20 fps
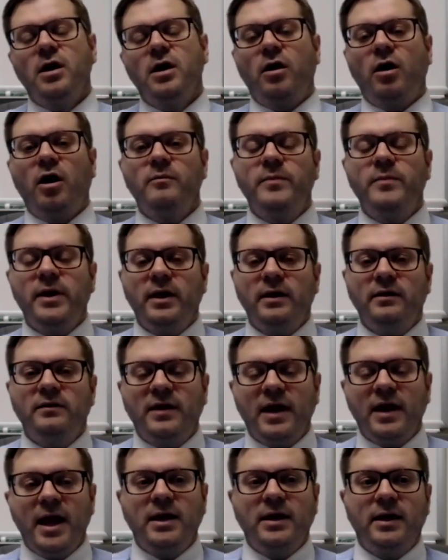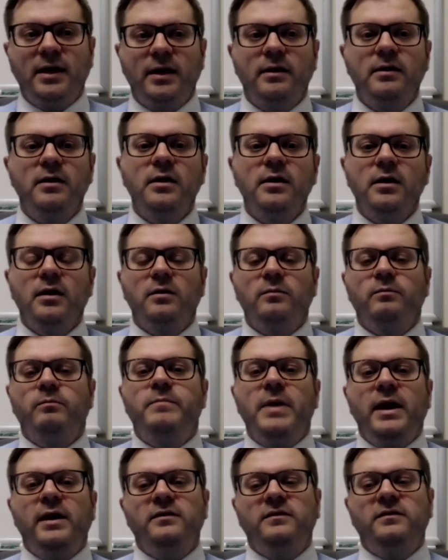are being taken
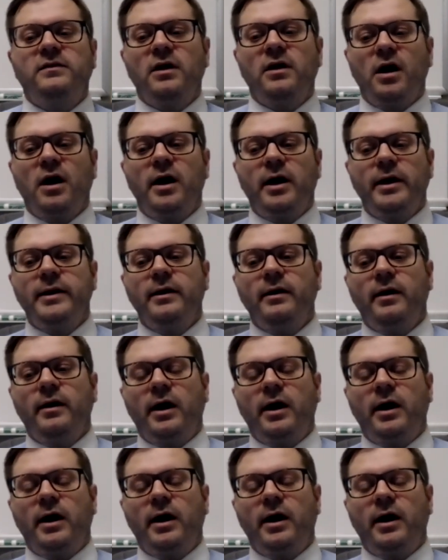based on